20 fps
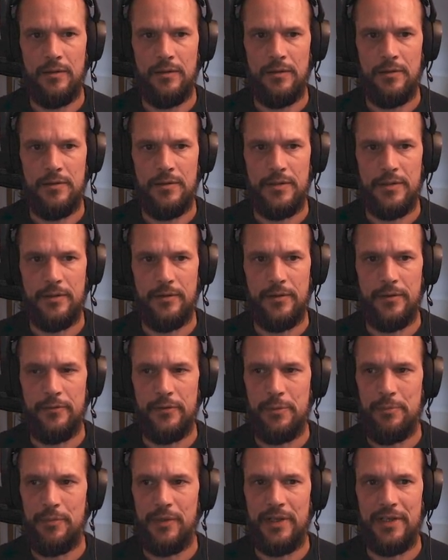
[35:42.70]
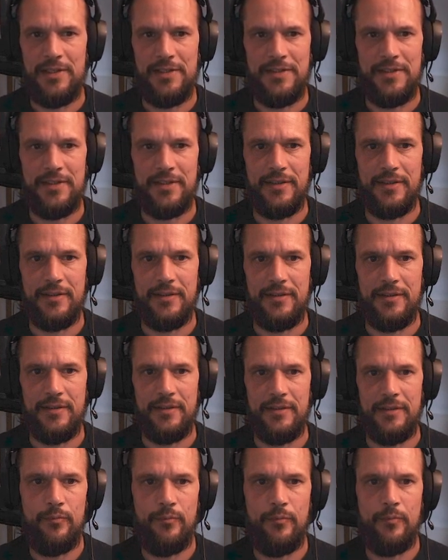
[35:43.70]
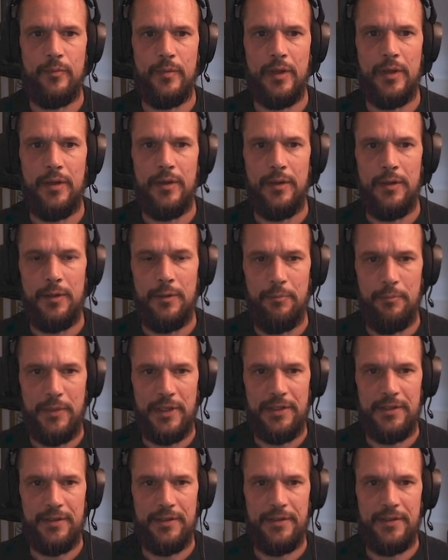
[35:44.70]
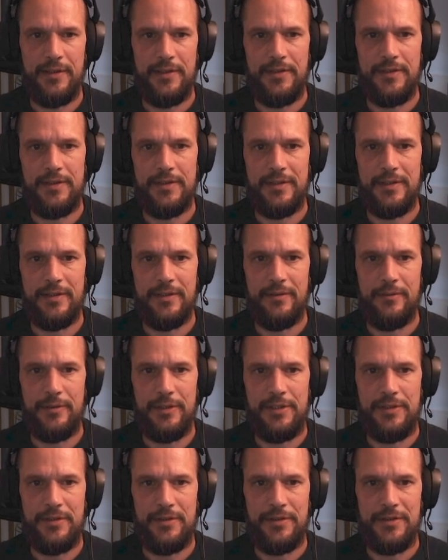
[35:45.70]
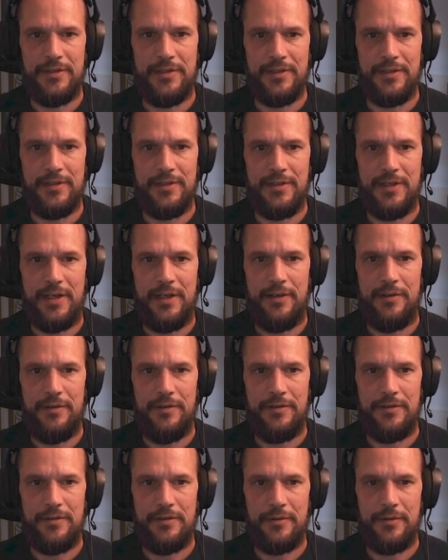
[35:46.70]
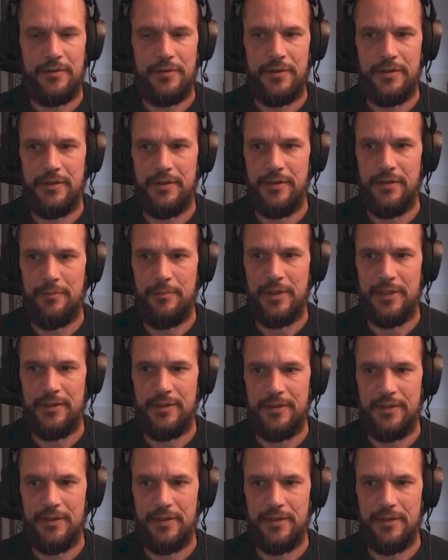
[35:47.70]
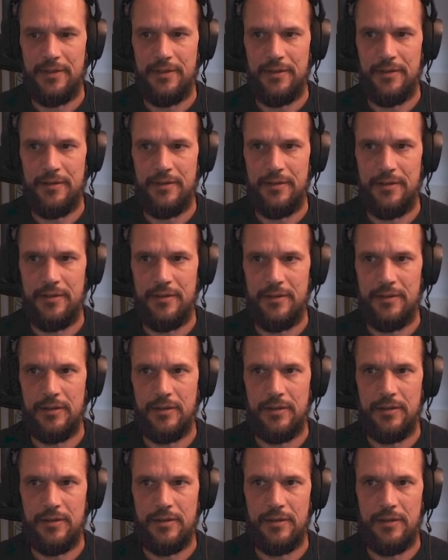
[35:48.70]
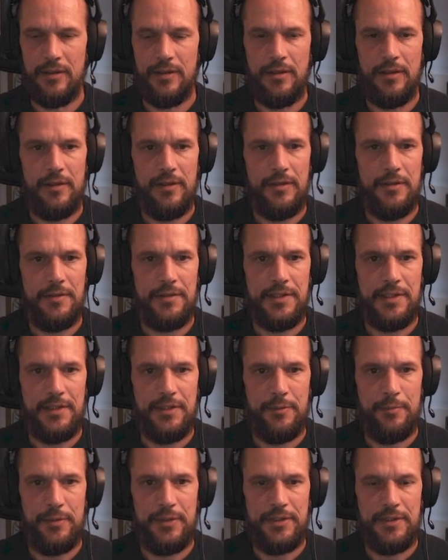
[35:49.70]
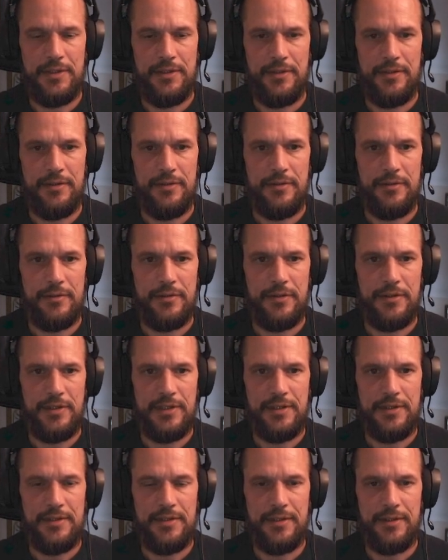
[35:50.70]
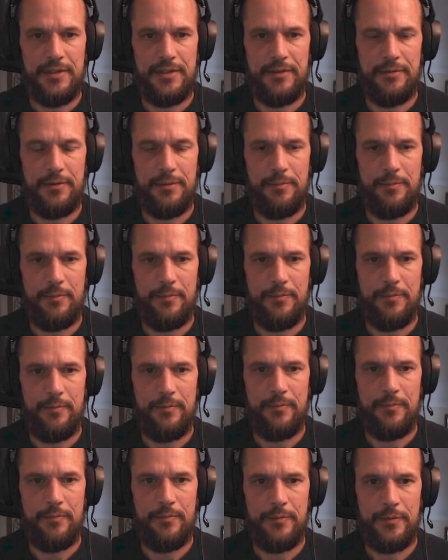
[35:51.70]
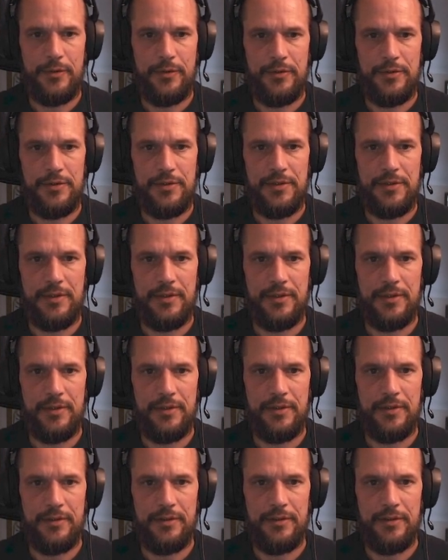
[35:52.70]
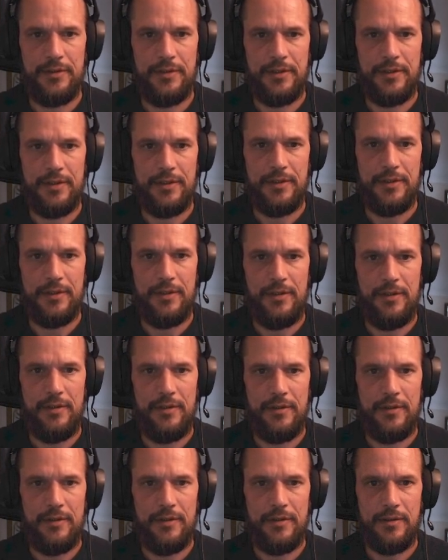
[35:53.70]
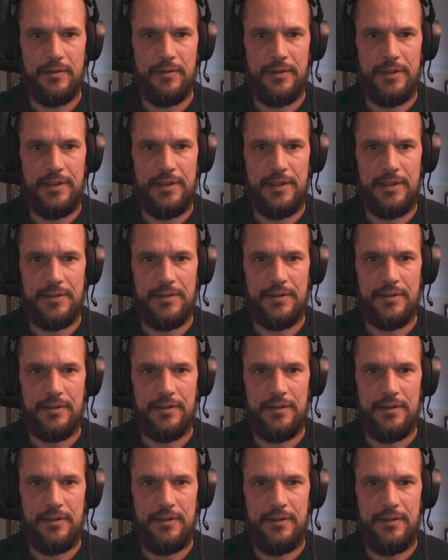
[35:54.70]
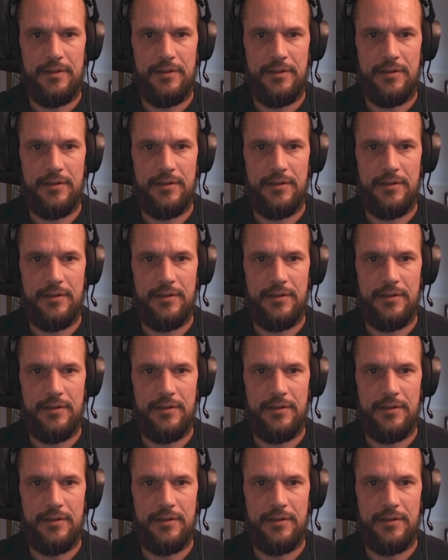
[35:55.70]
So I replace the method that returns a tile to the method that CahtGPT suggested that returns the grid hexagon.